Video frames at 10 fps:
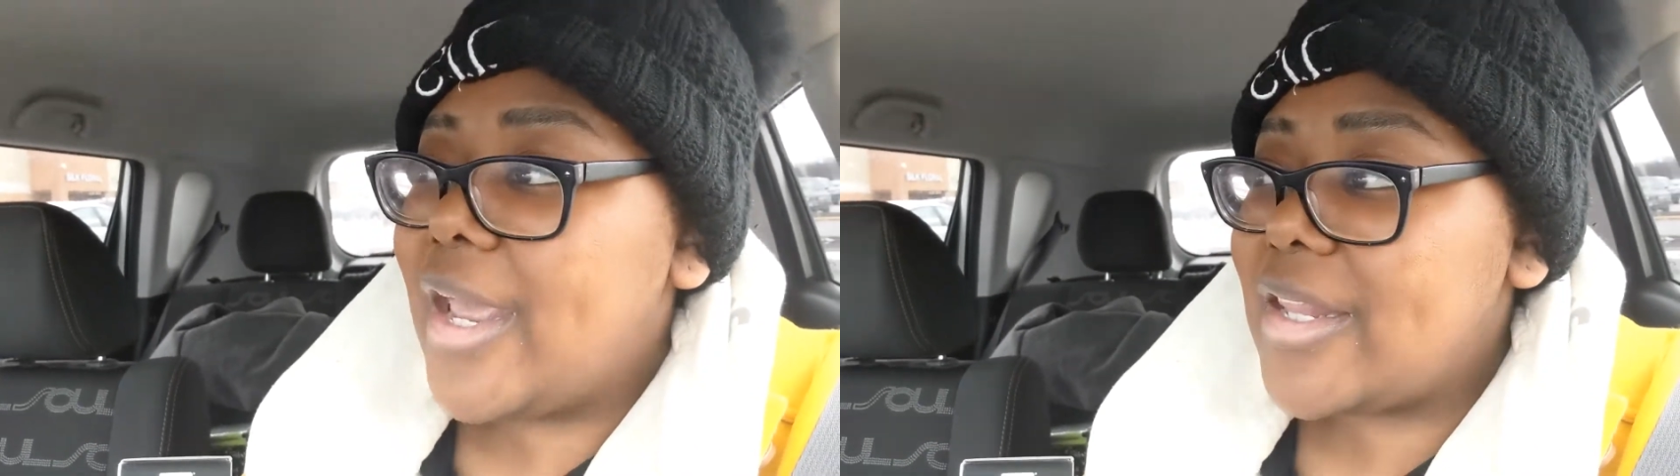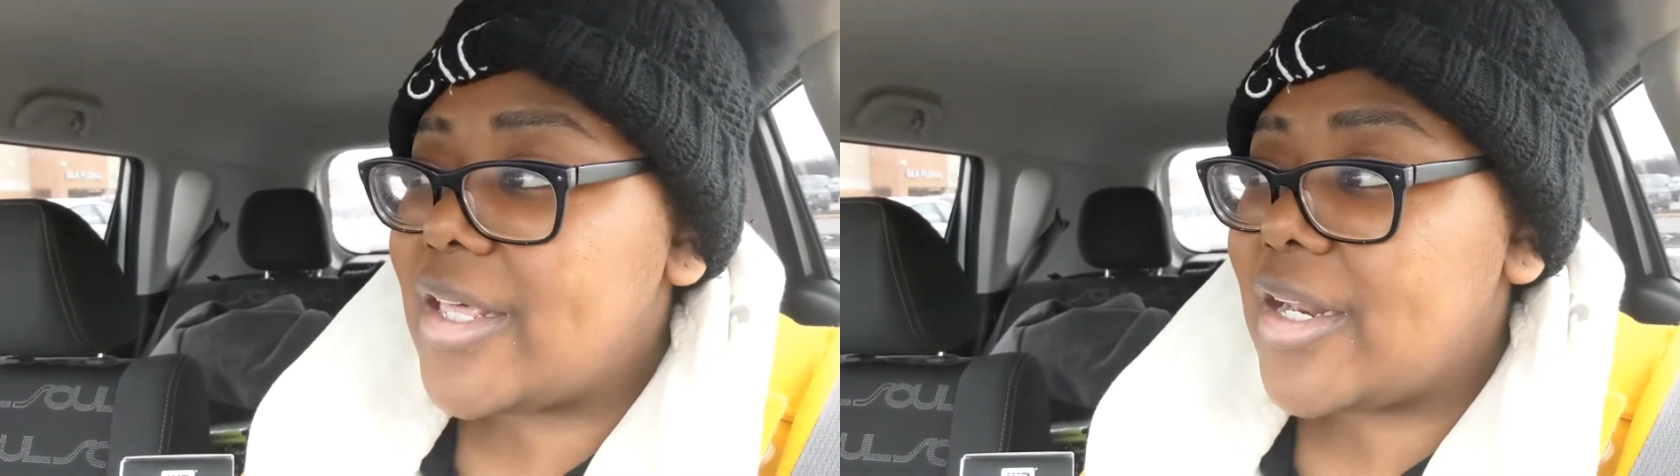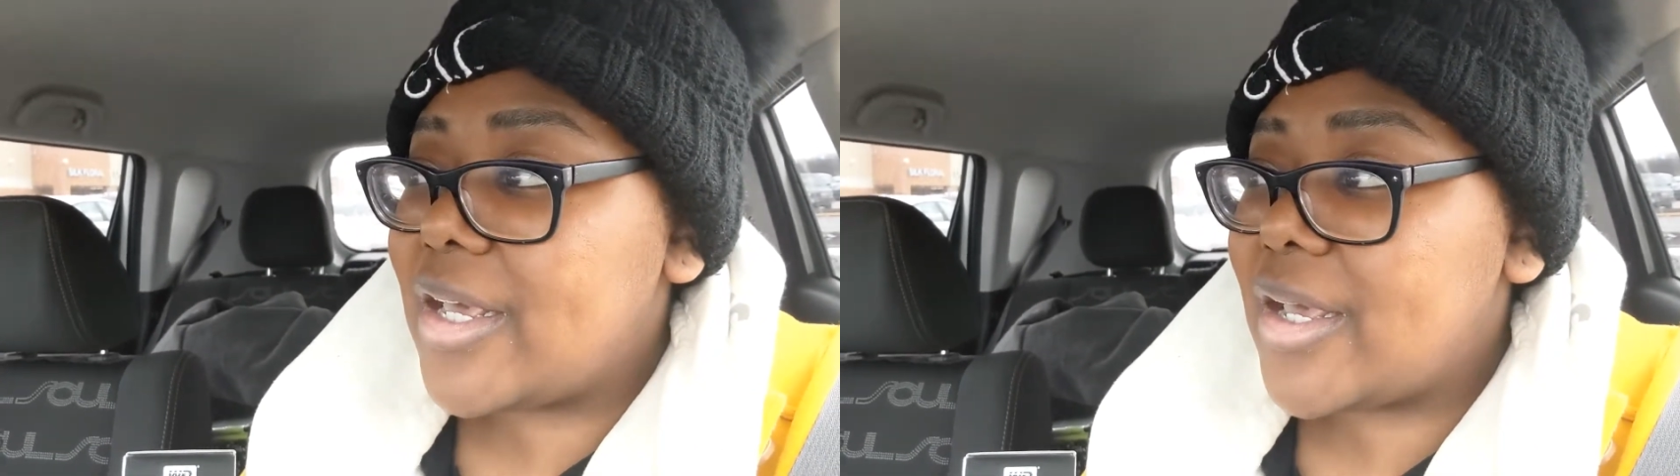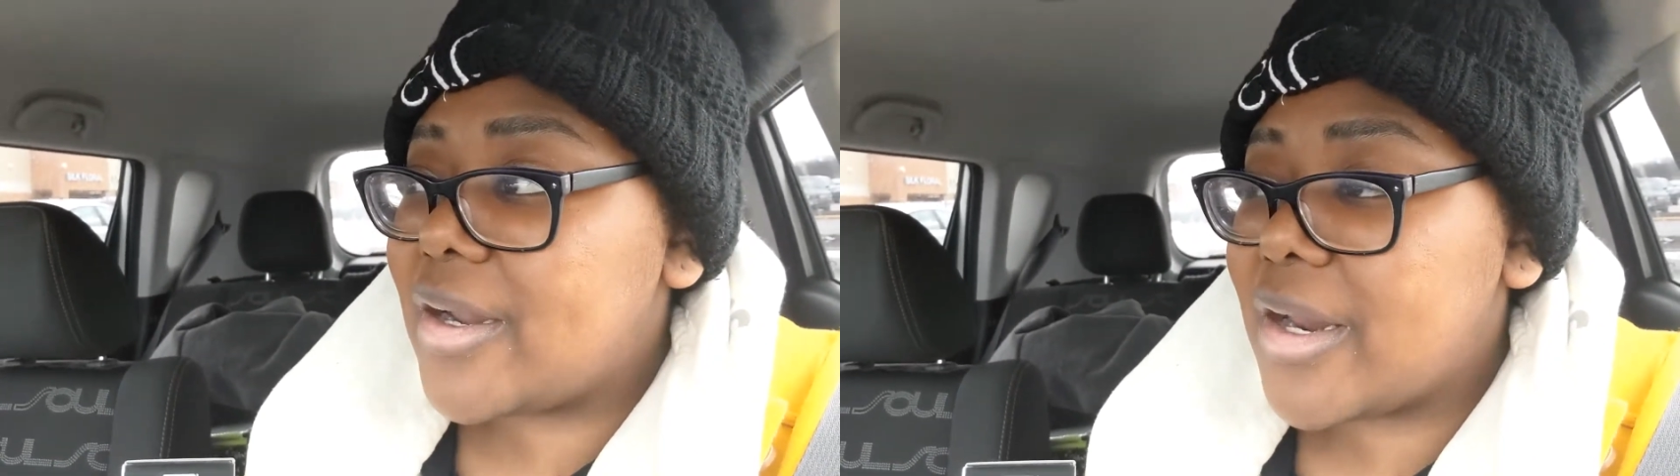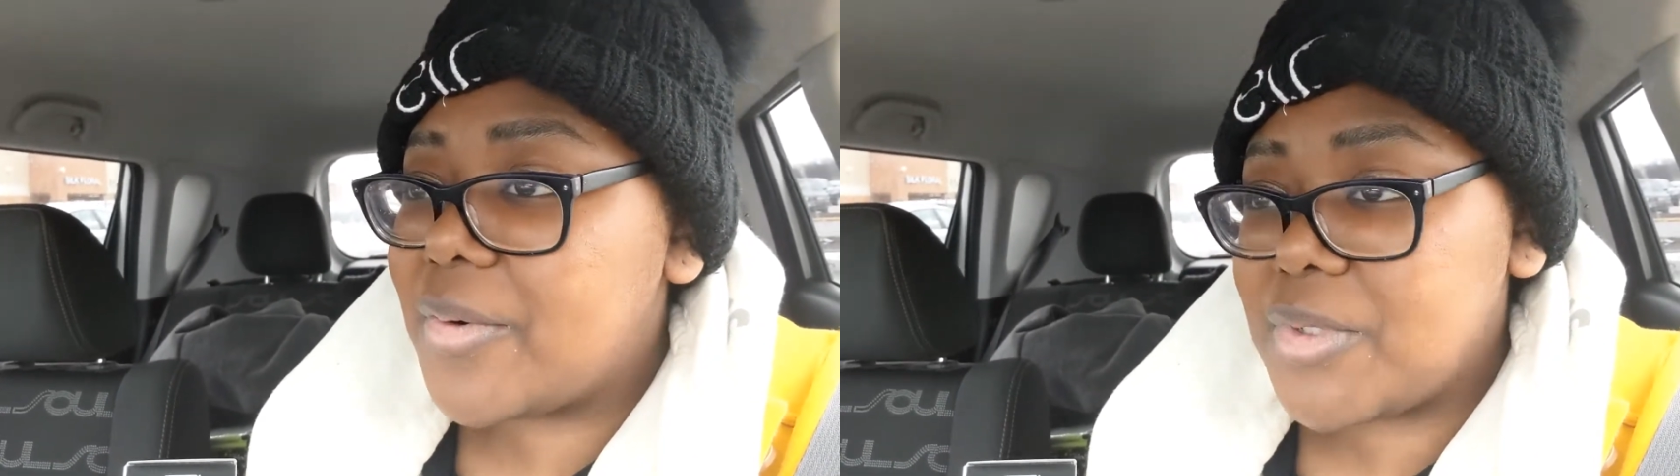And then
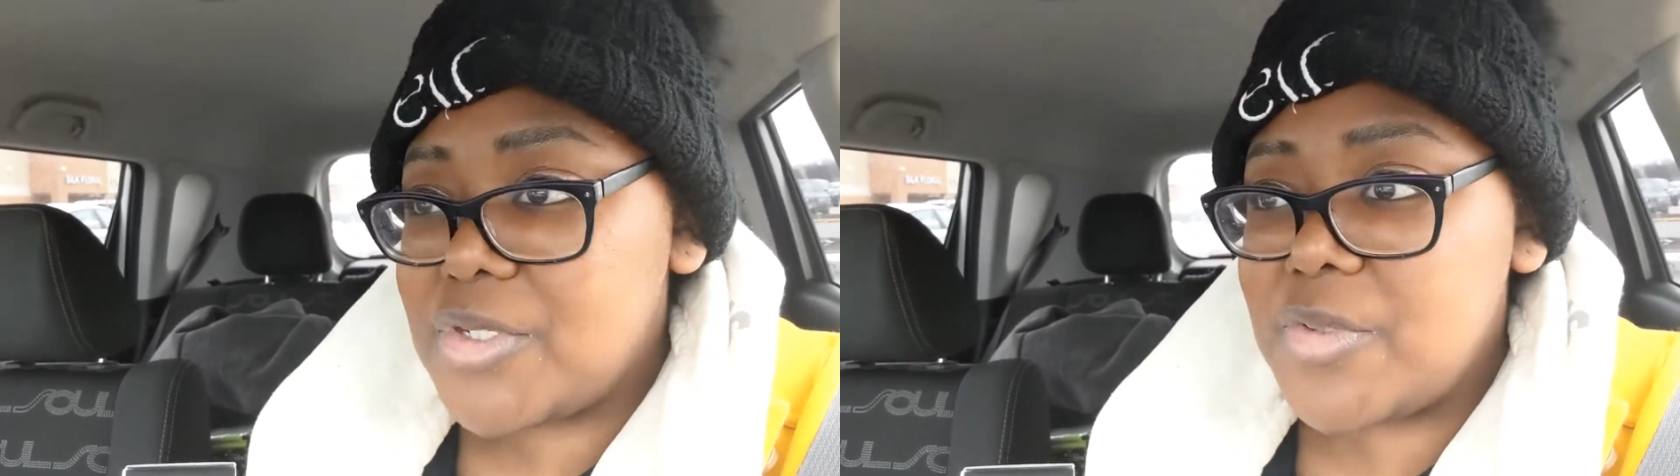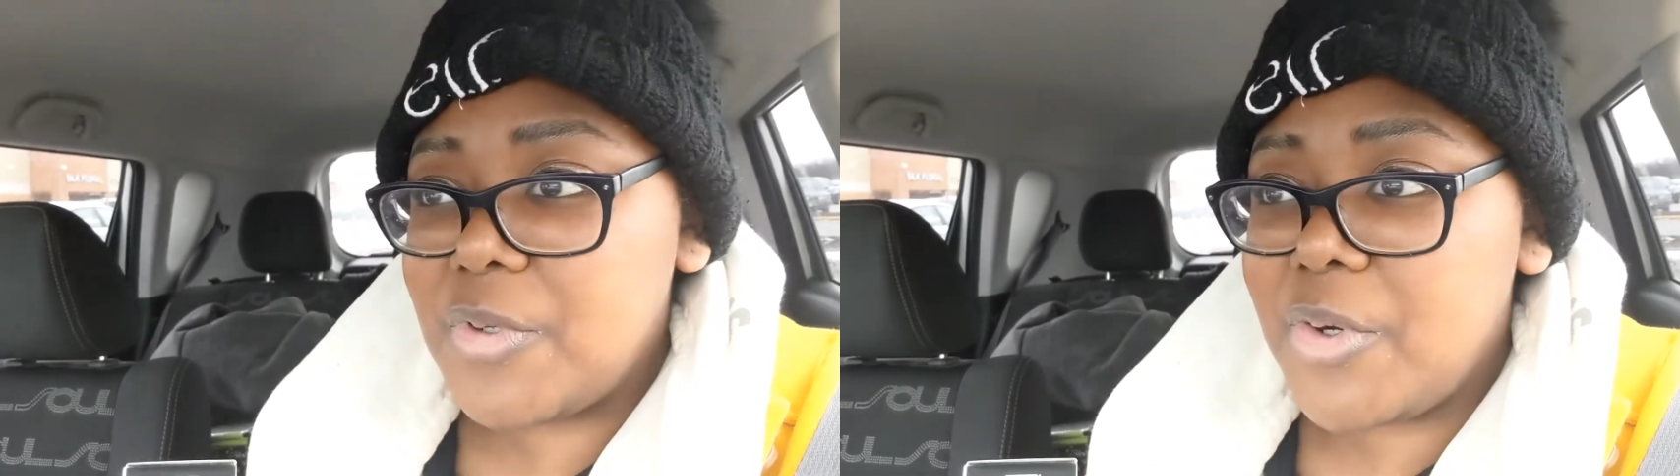I gotta do some